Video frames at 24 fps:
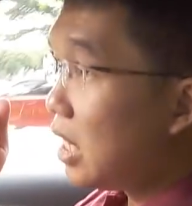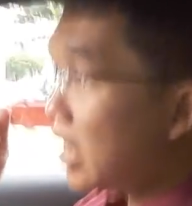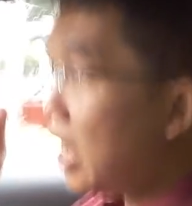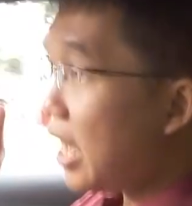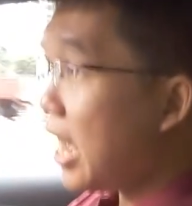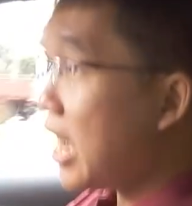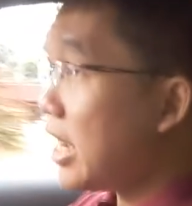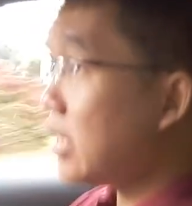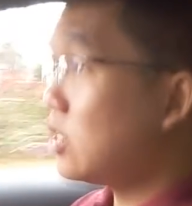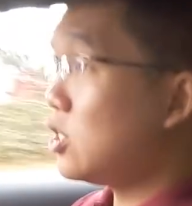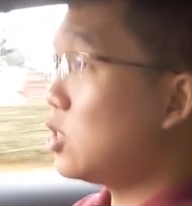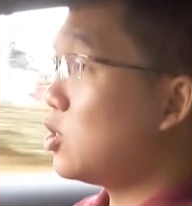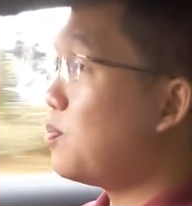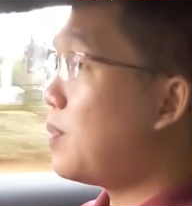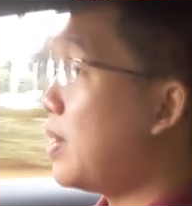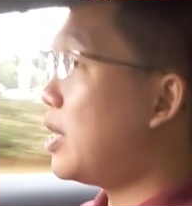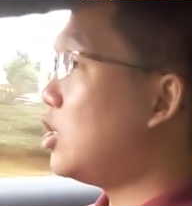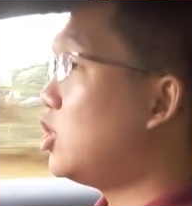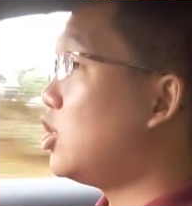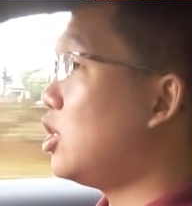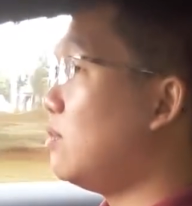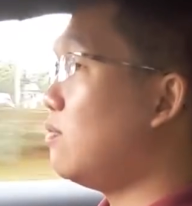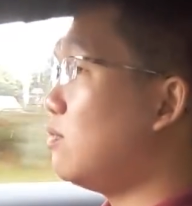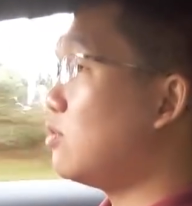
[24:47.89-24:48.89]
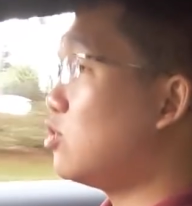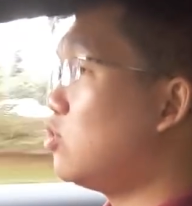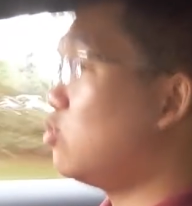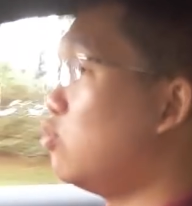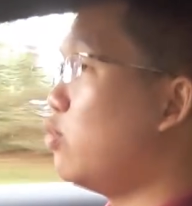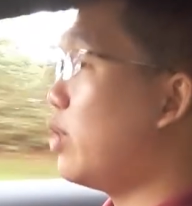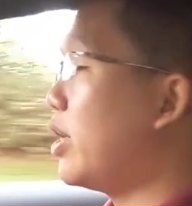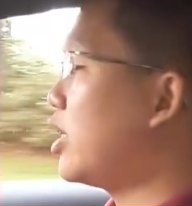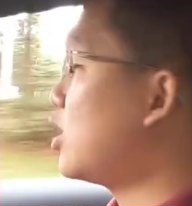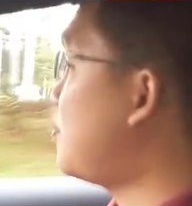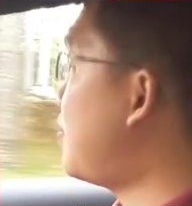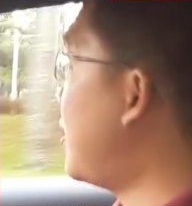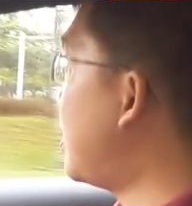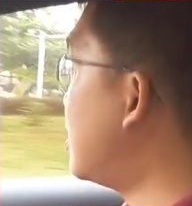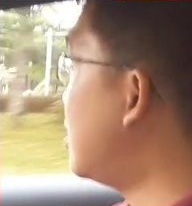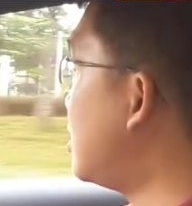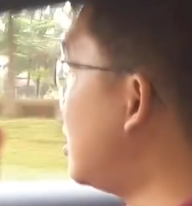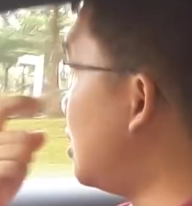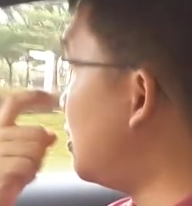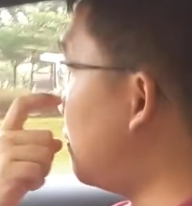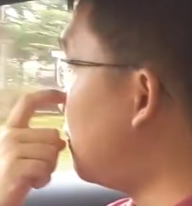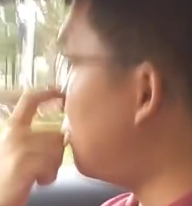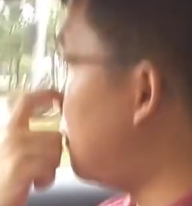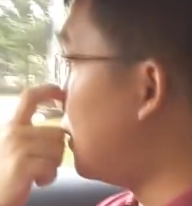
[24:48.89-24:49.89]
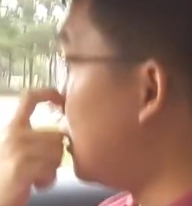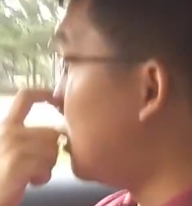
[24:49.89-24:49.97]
Air suspension was too expensive.